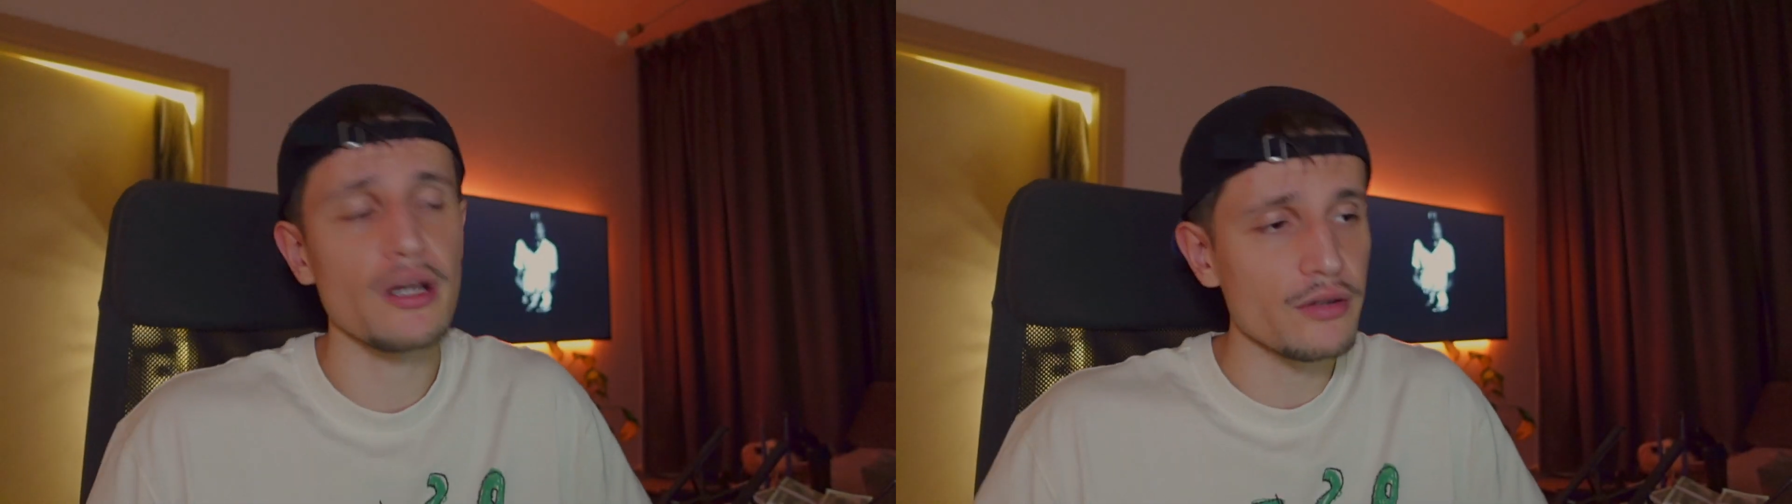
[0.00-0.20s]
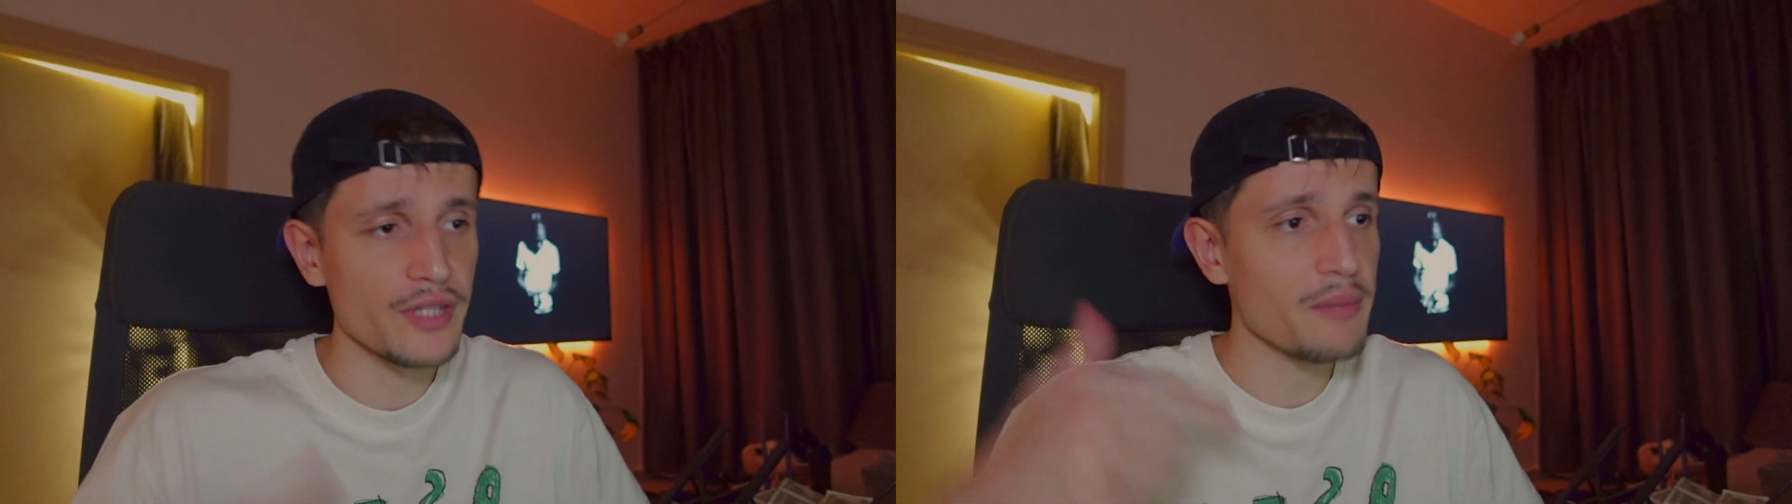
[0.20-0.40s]

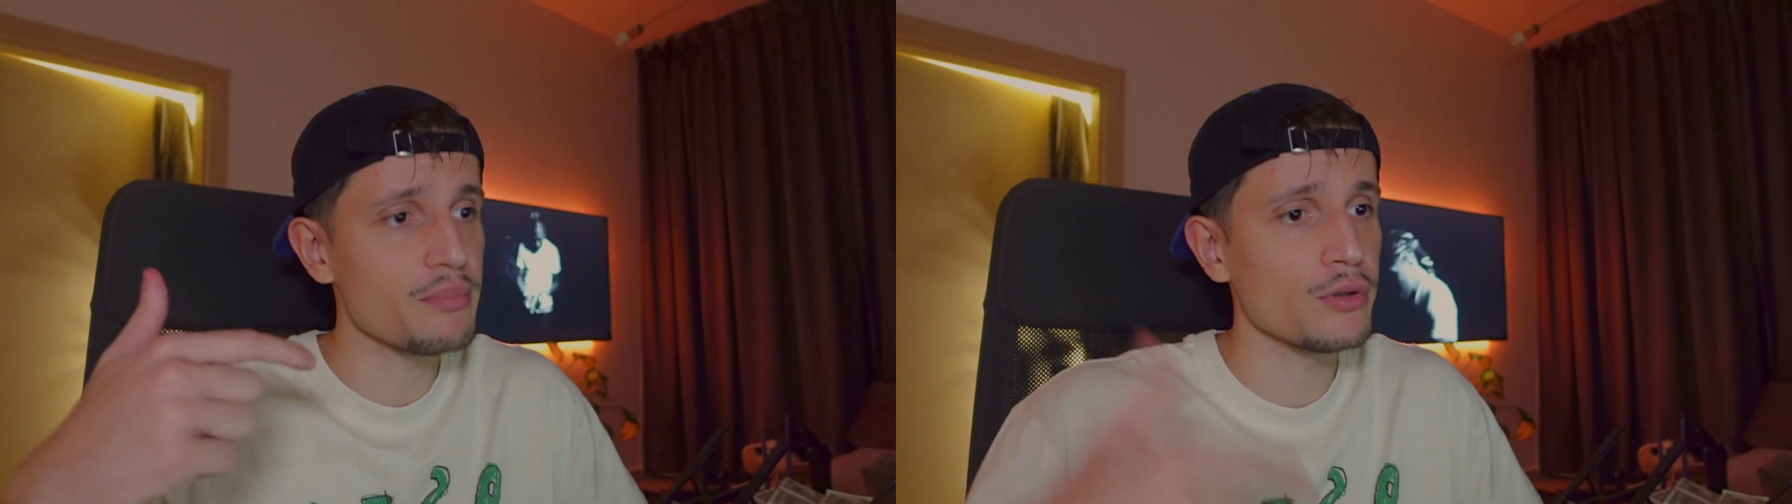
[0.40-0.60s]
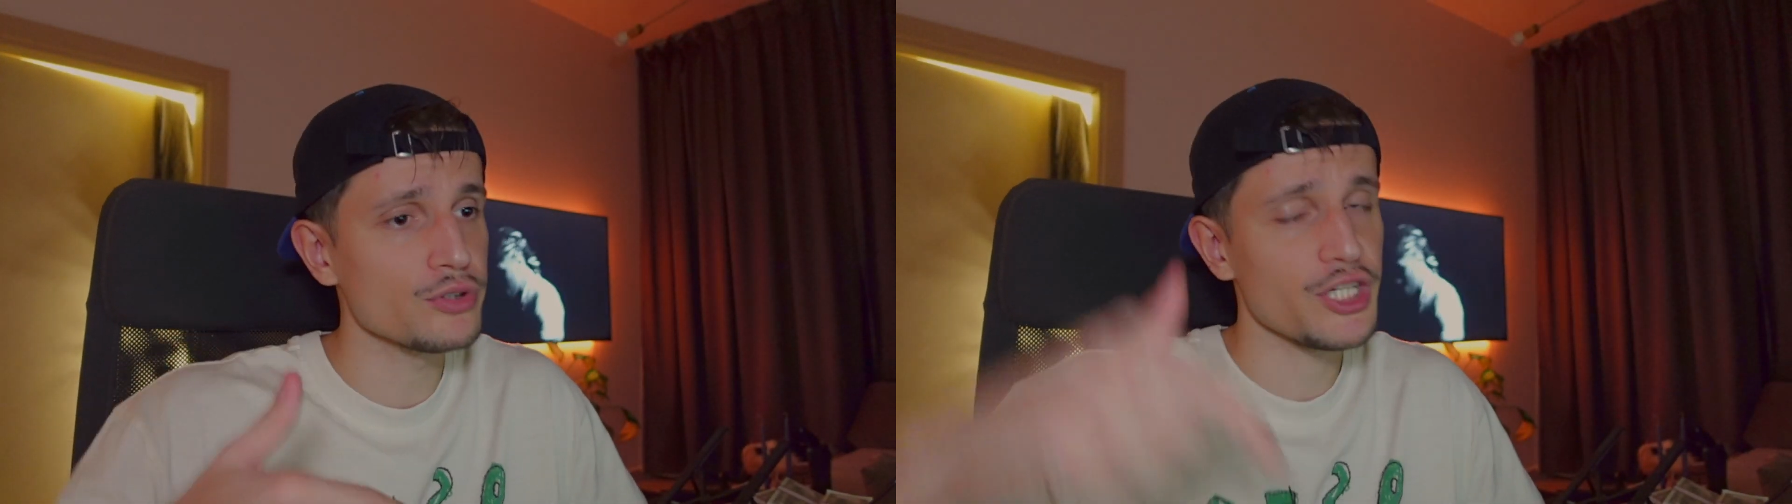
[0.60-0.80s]
out that
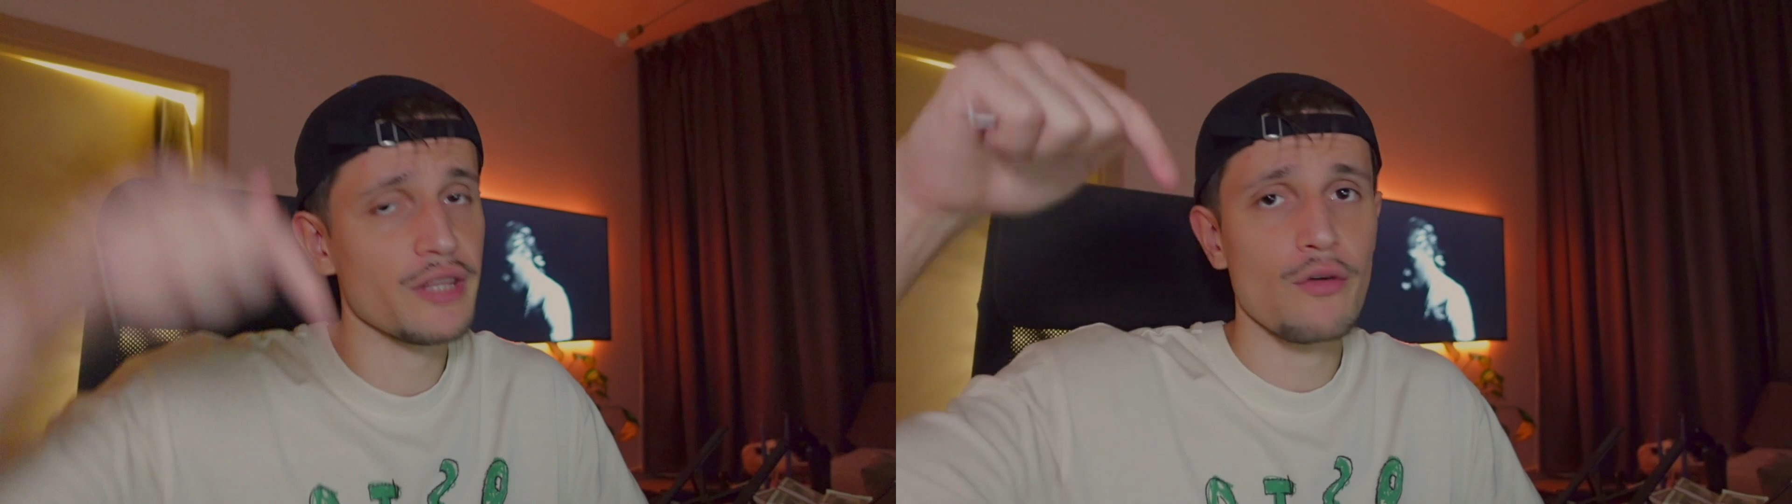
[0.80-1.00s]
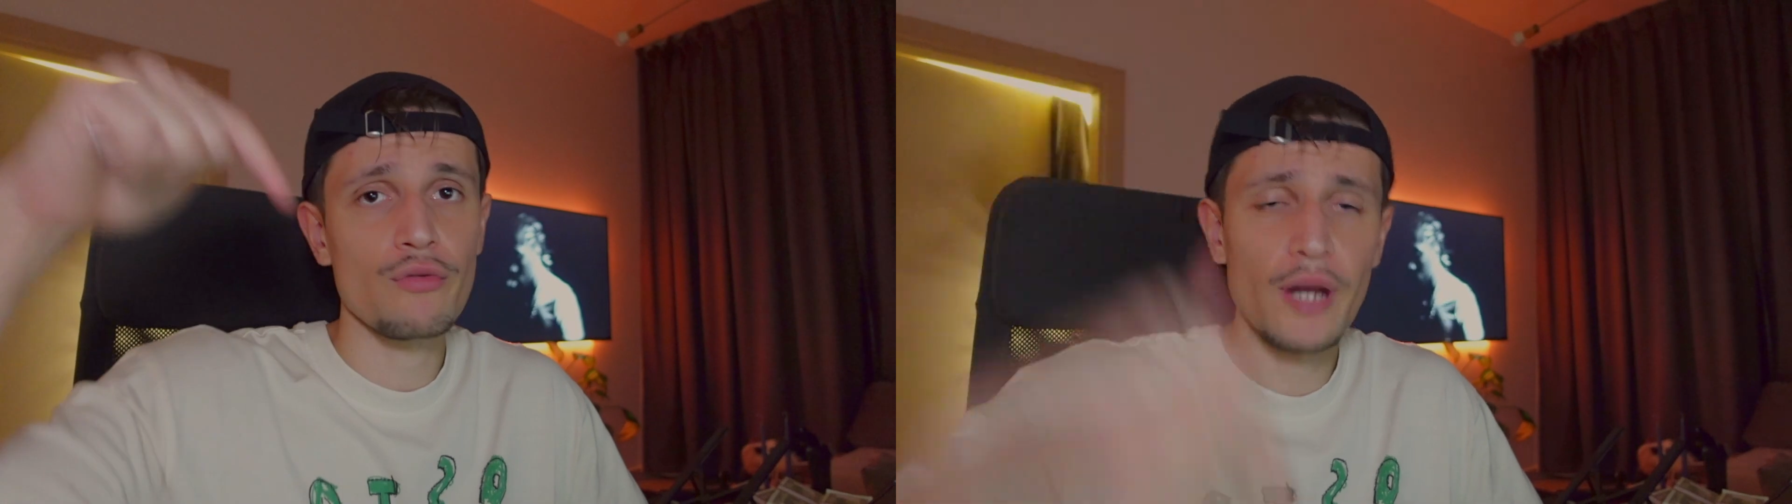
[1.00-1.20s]
project
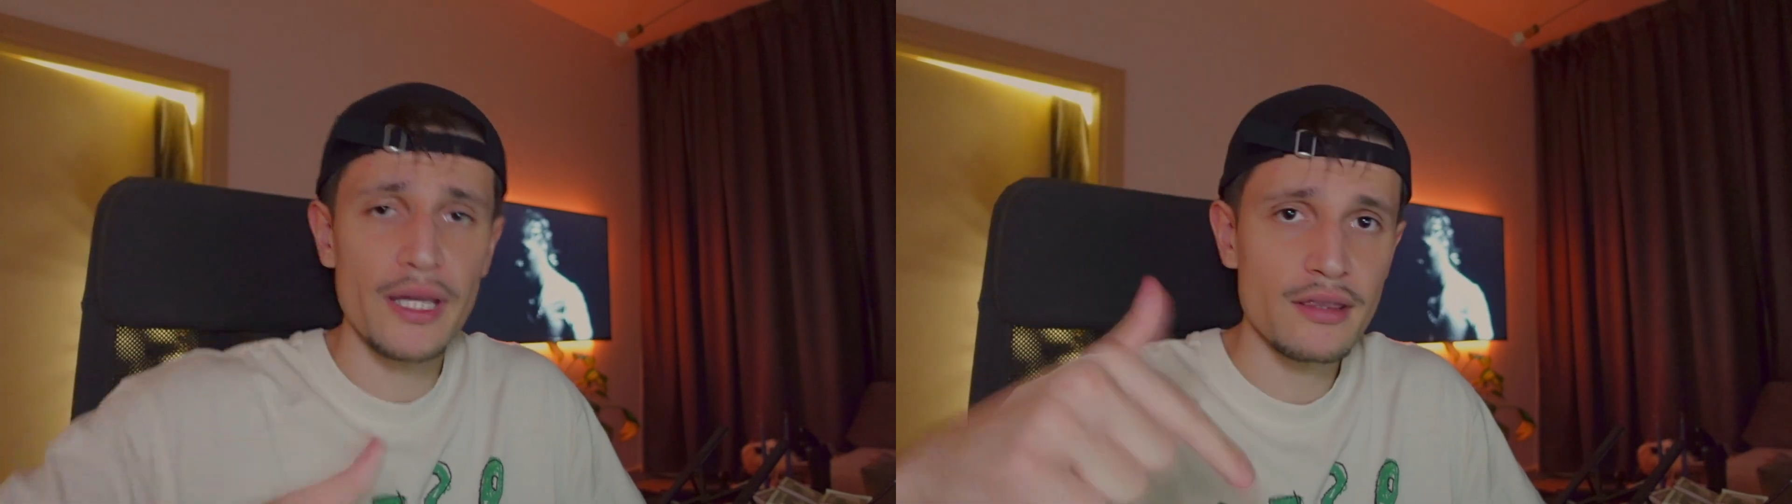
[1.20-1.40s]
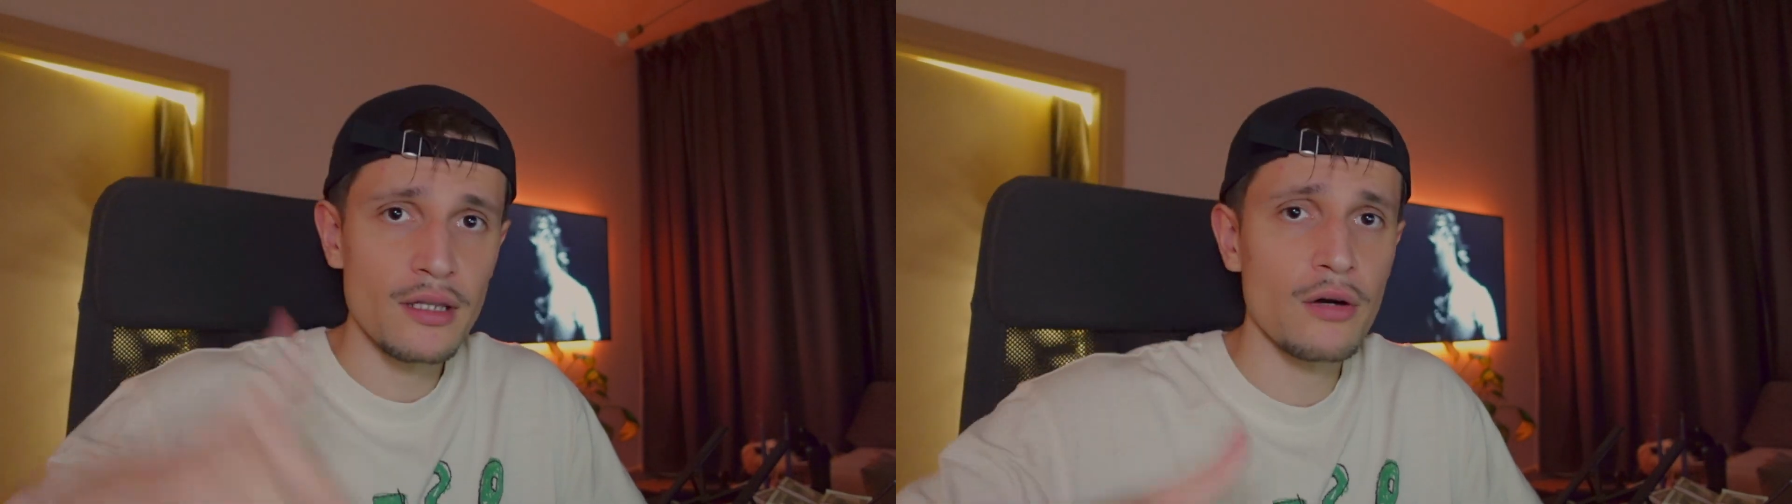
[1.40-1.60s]

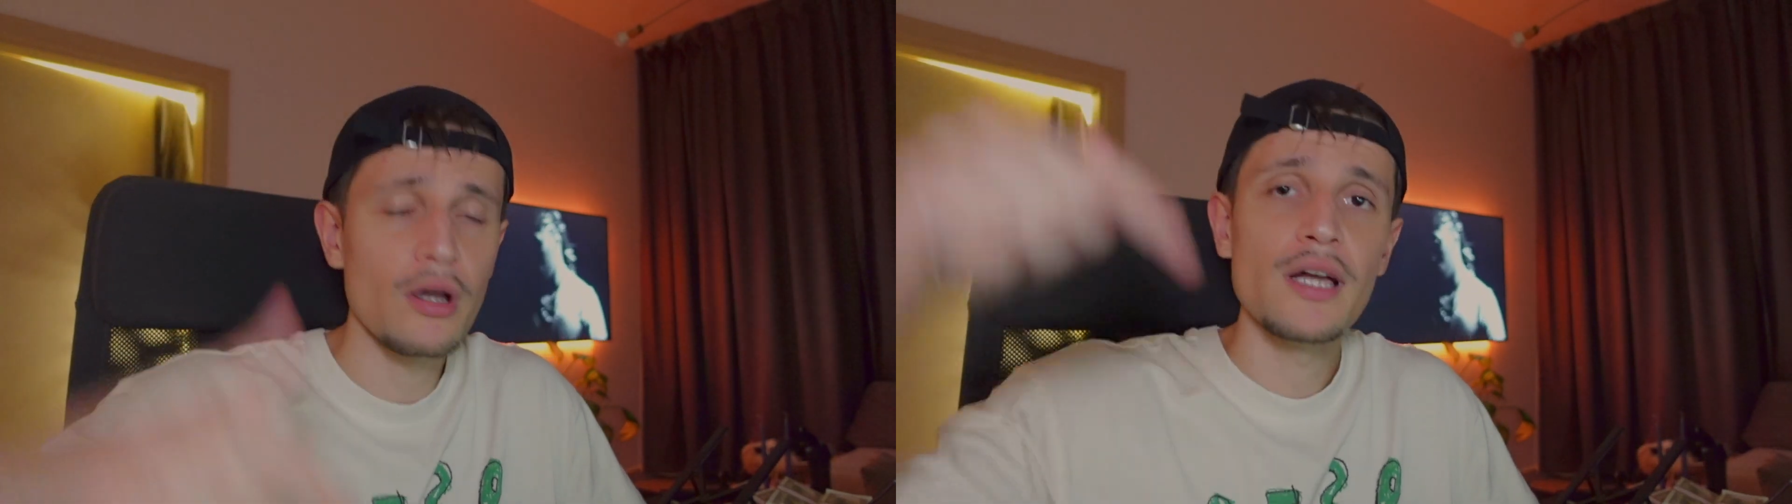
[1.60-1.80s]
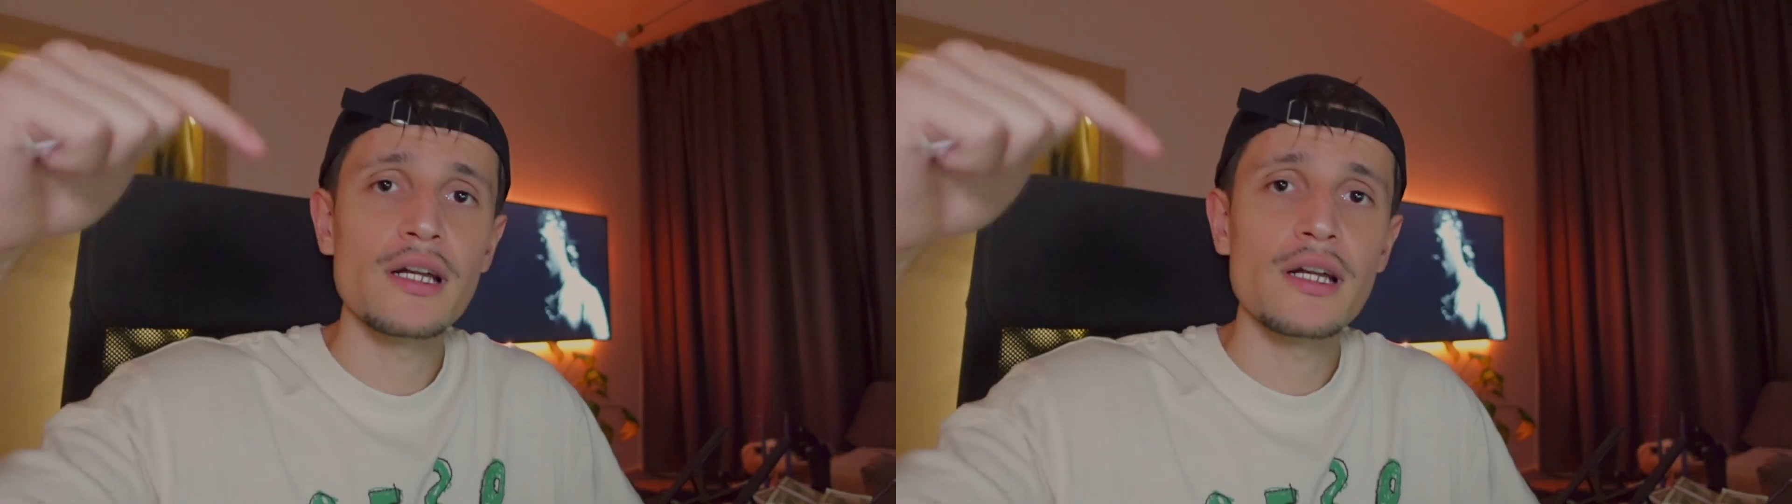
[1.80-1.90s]
right now